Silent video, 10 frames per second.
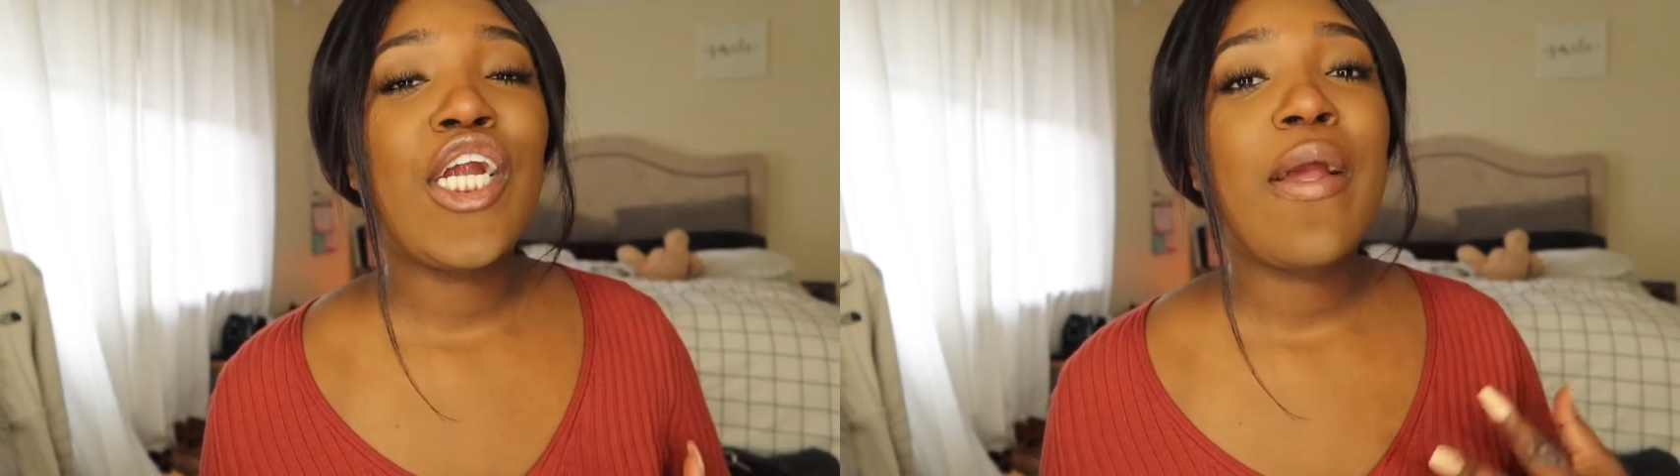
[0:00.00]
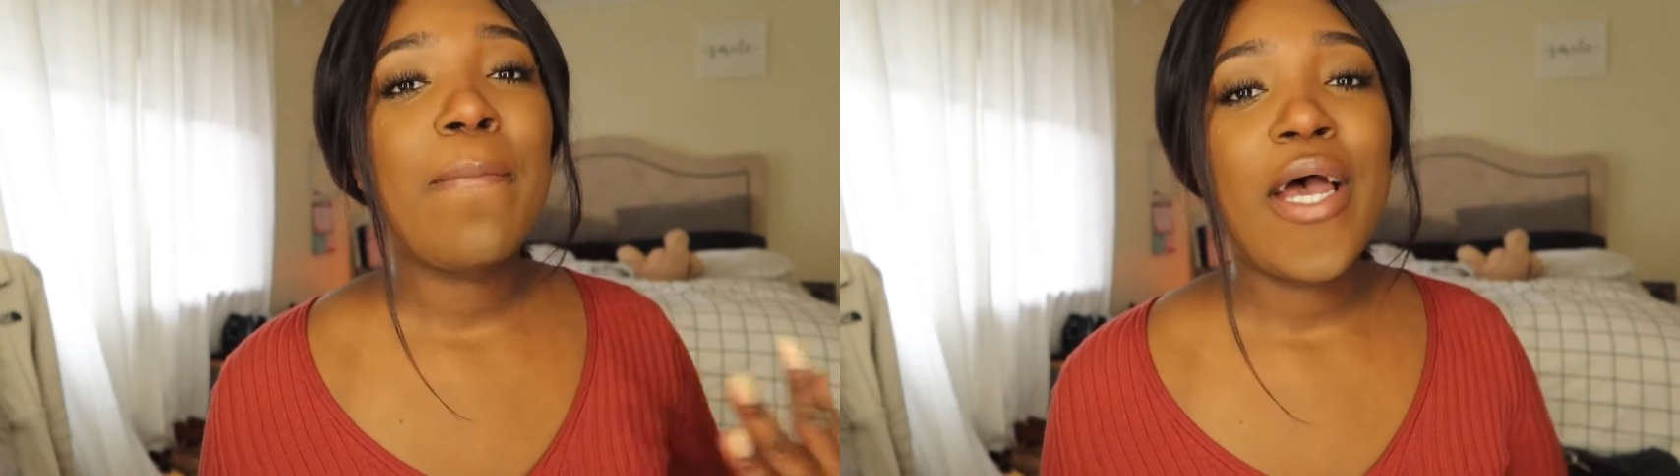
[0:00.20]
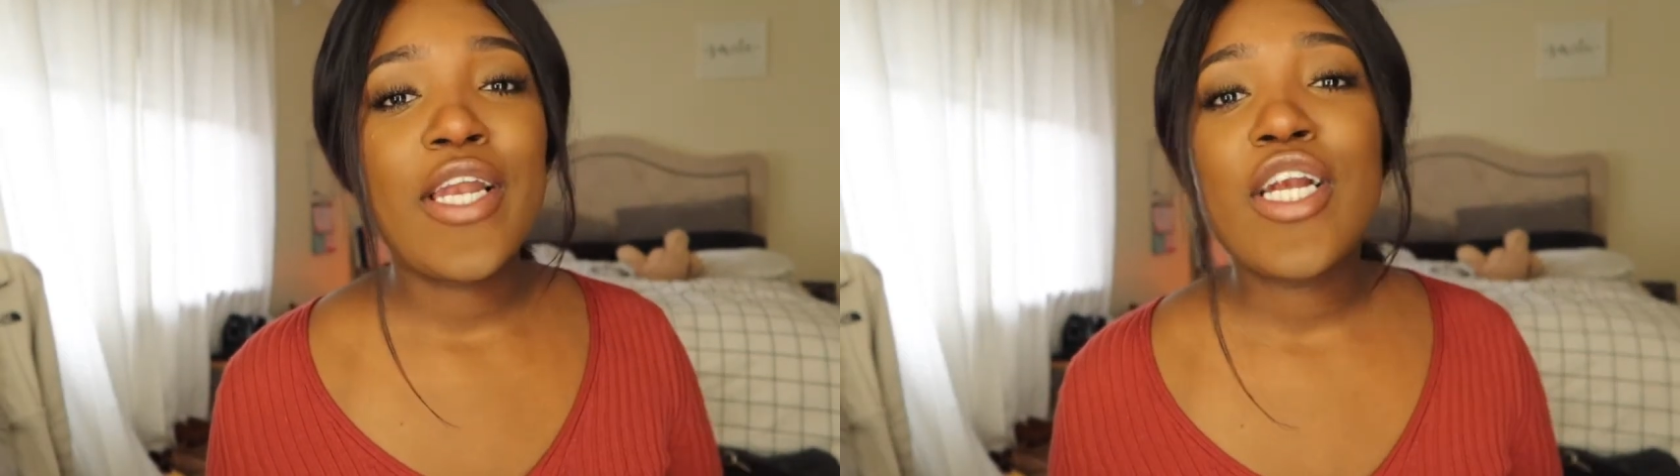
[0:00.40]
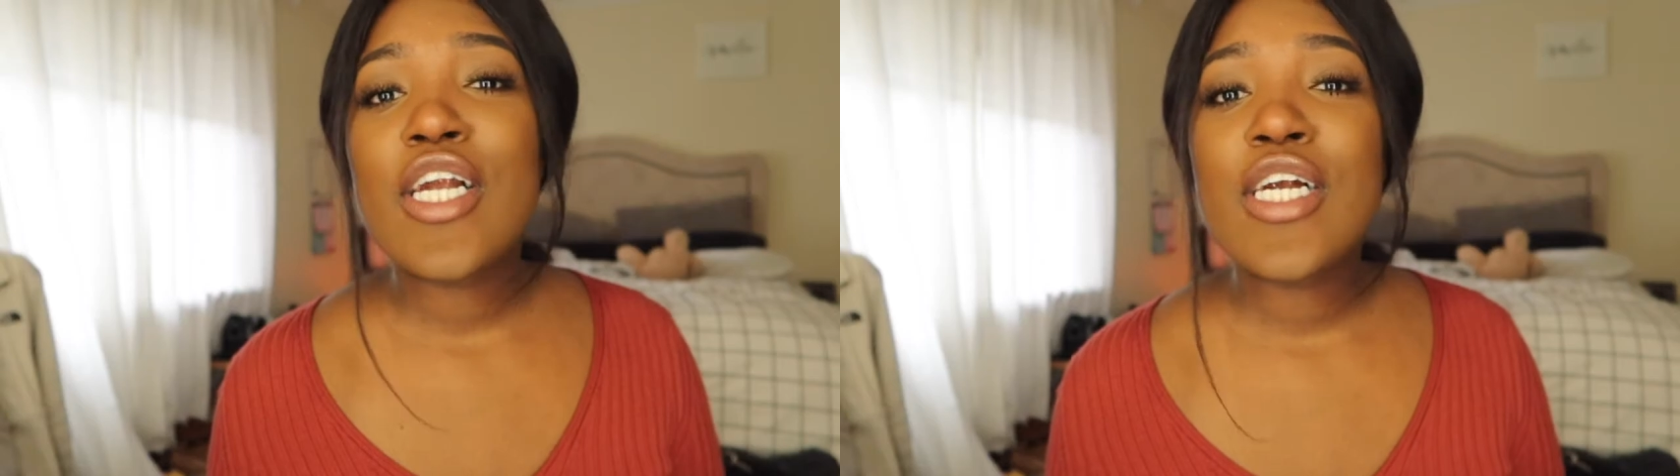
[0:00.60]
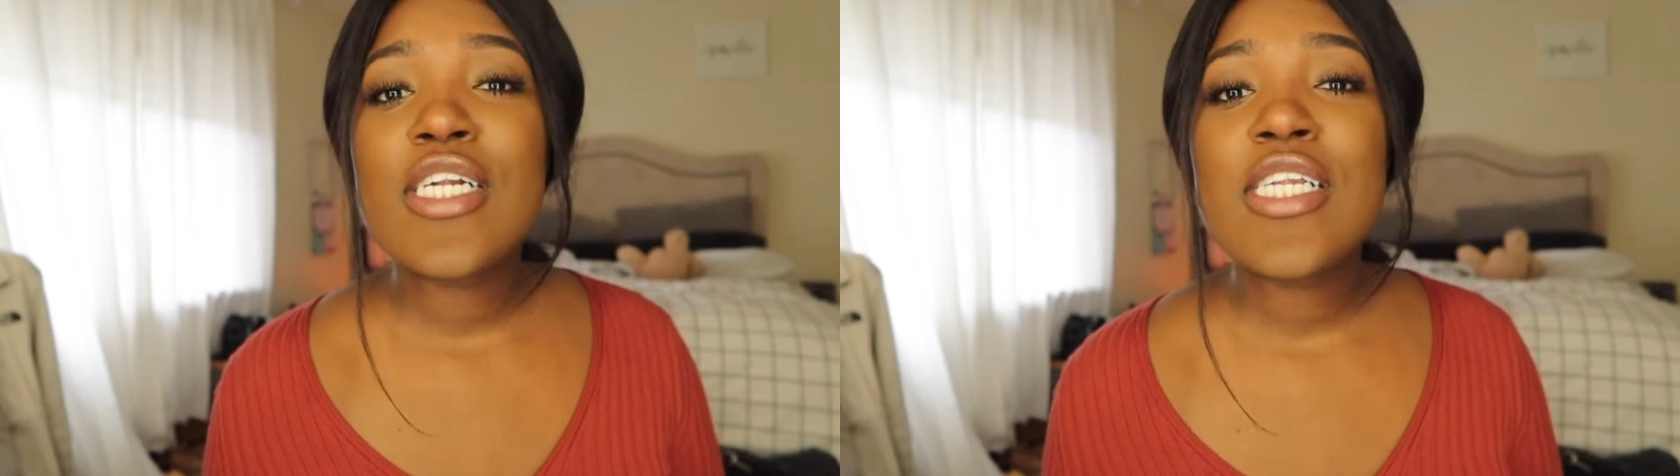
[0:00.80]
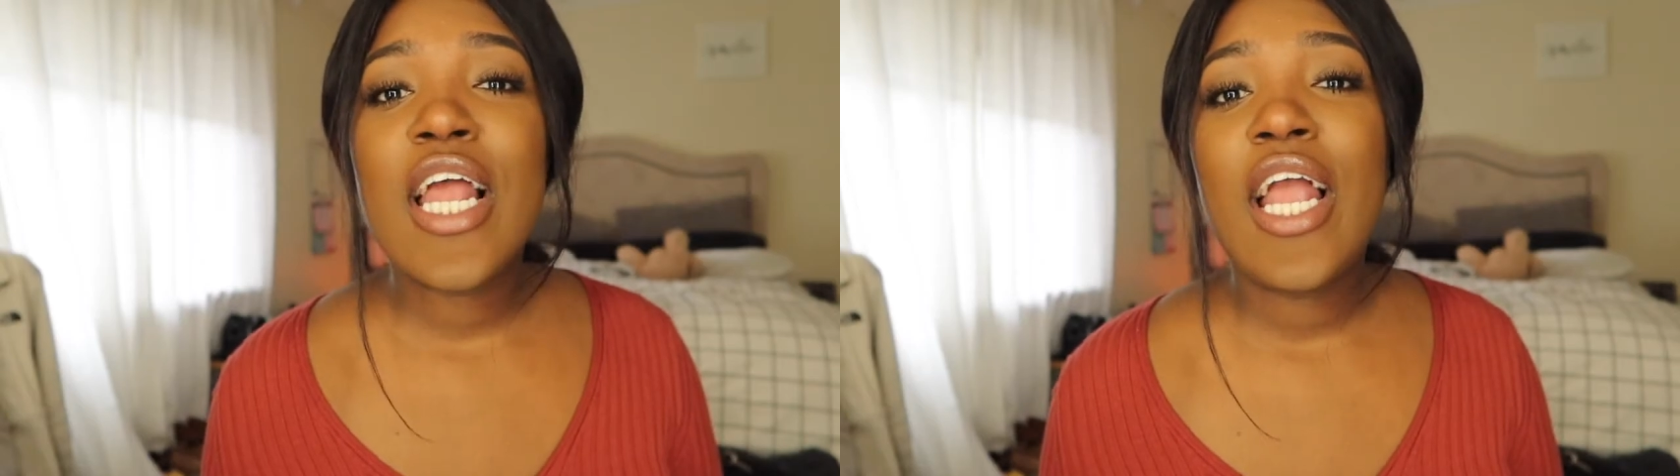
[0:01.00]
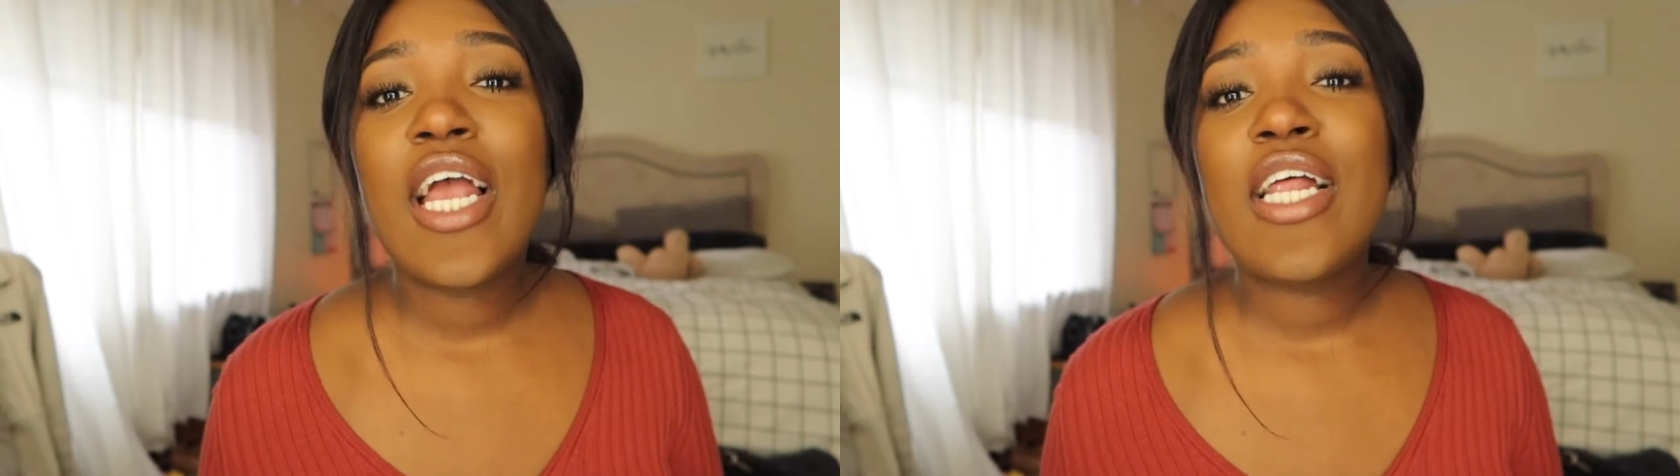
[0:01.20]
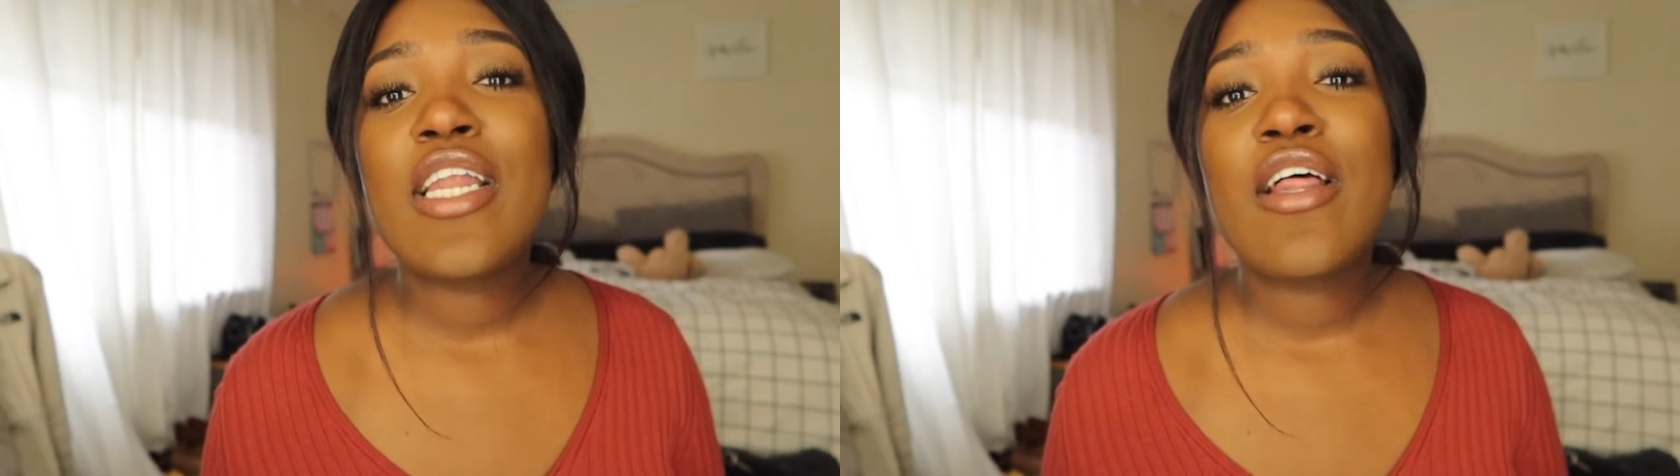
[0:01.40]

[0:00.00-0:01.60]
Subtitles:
competitors and